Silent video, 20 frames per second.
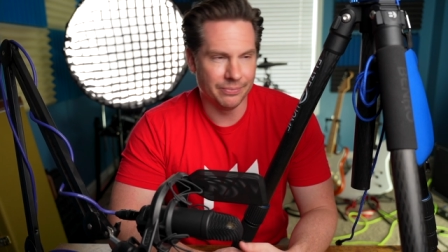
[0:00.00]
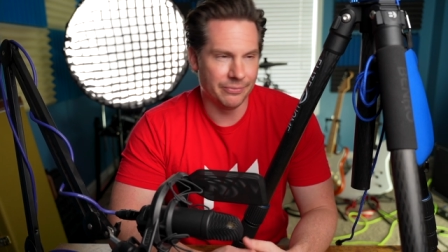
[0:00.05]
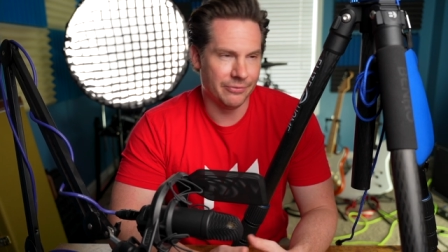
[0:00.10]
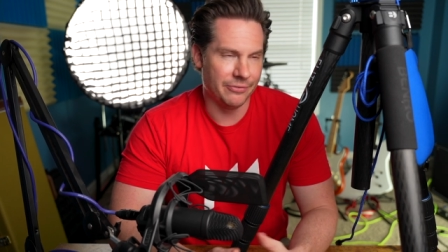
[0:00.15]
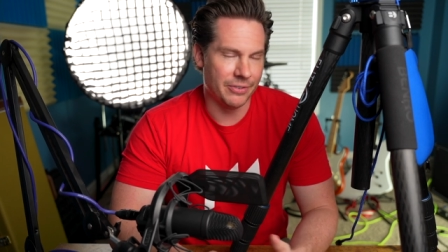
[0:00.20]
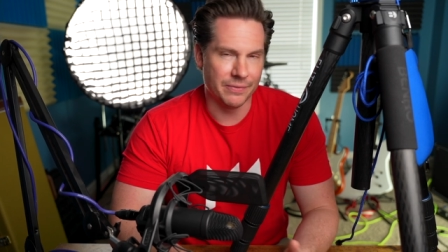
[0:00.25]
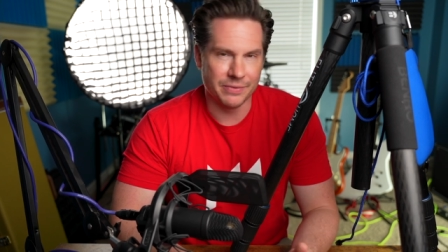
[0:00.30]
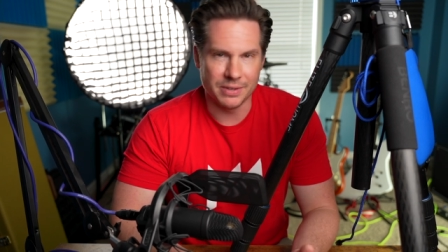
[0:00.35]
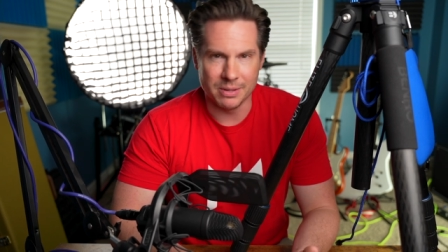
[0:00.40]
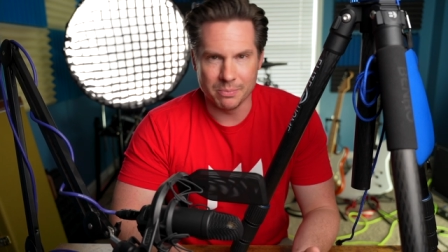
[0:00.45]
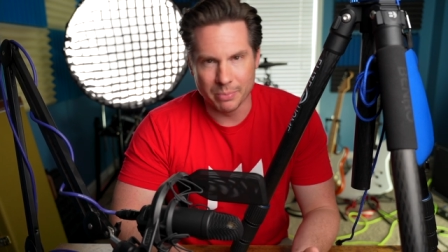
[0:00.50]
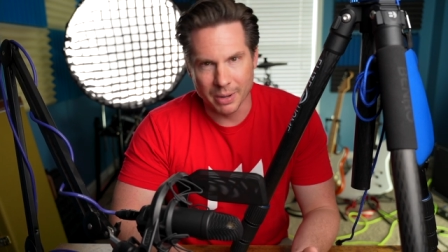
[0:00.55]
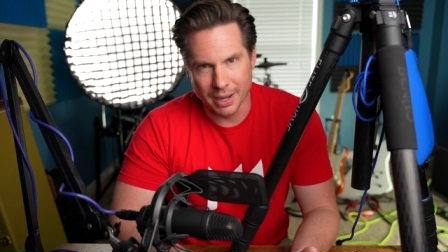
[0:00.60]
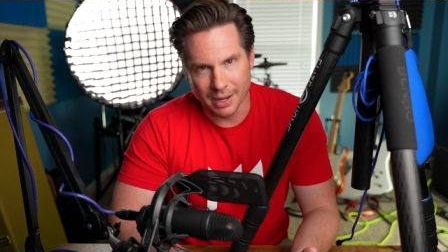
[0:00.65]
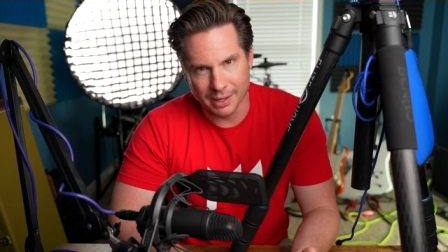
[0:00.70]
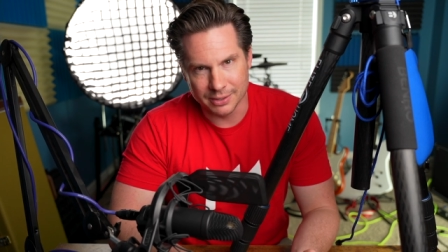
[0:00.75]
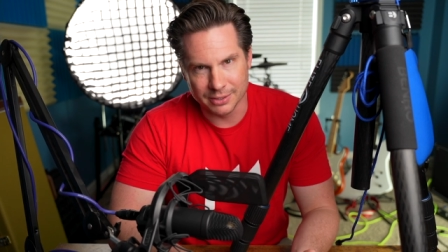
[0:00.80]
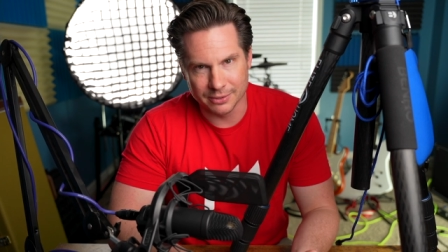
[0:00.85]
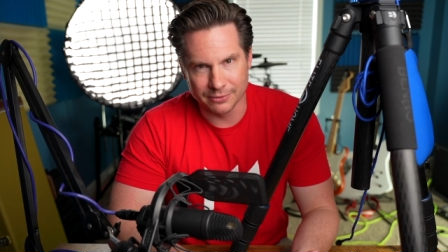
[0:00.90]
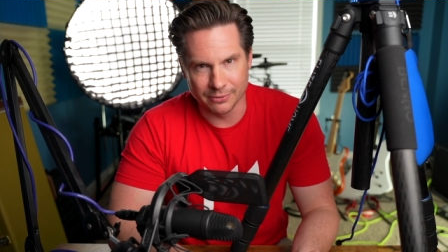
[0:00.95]
50
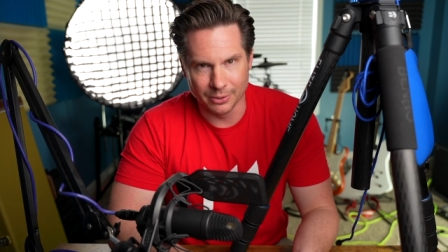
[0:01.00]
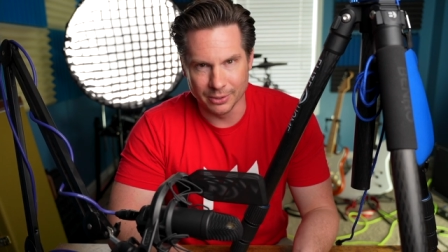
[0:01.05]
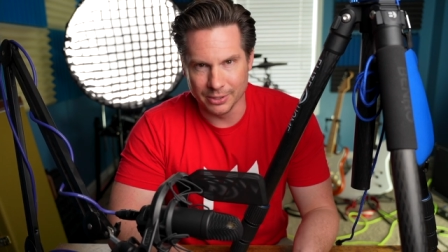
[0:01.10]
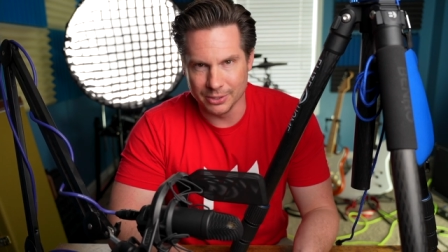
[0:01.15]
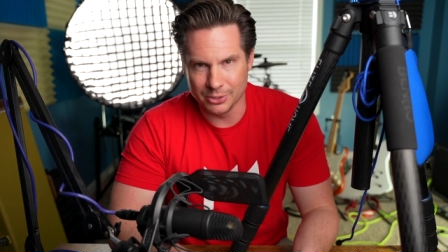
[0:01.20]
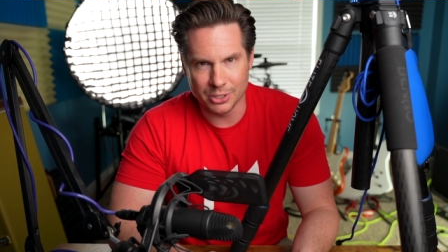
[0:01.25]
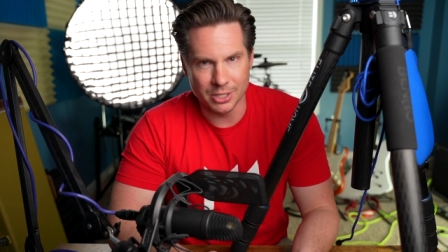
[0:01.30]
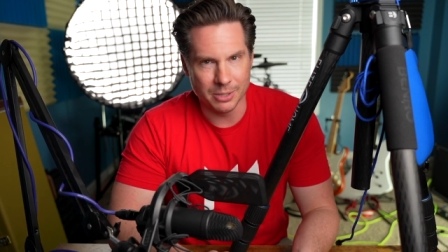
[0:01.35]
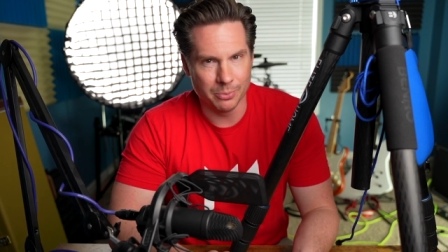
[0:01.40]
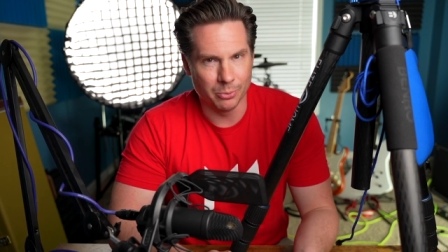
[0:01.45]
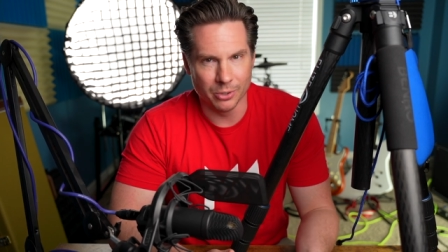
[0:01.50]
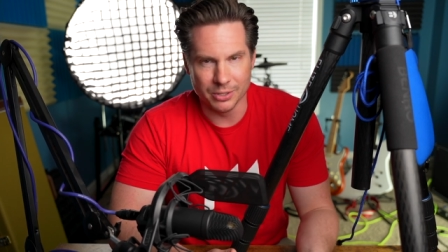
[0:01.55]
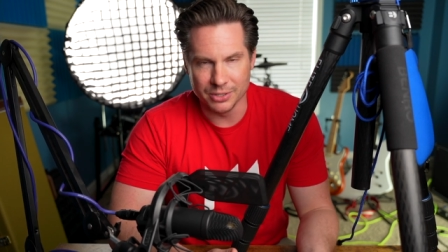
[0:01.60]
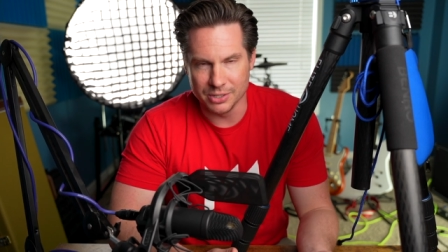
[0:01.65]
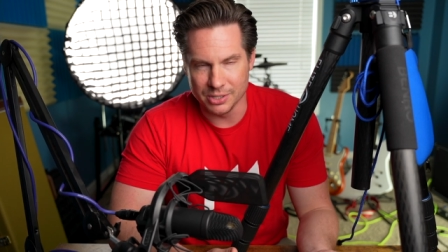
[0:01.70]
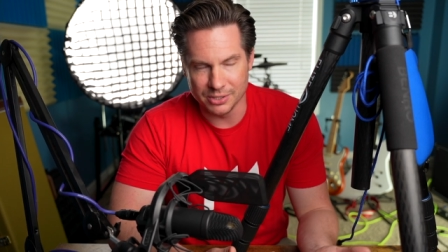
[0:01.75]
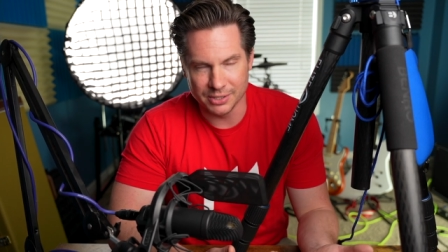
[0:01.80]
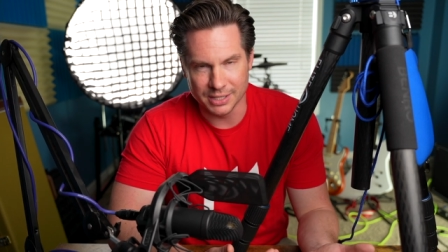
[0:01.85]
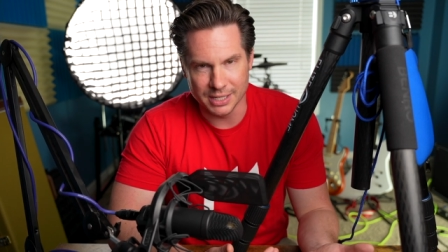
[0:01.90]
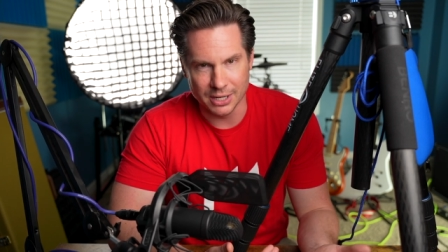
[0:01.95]
bucks for the cheap
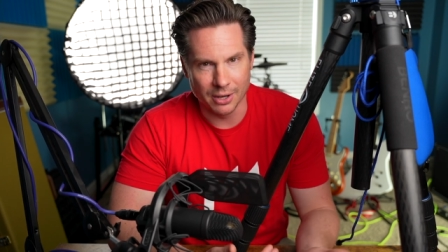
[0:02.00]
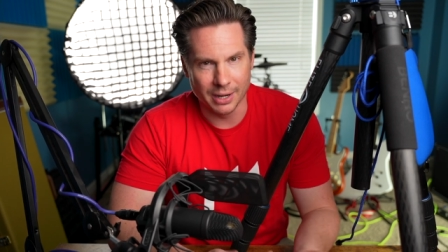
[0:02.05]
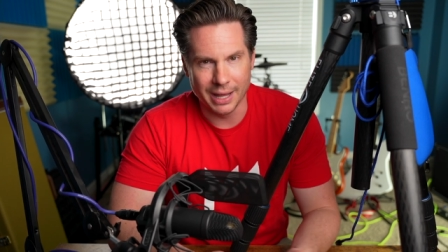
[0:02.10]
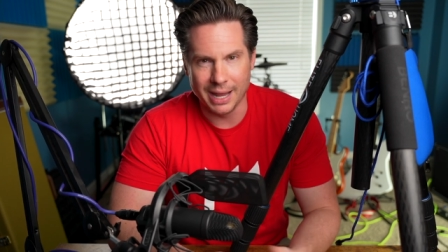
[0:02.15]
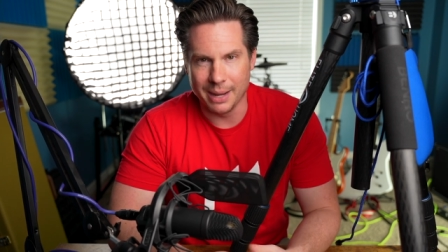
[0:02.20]
ones you see on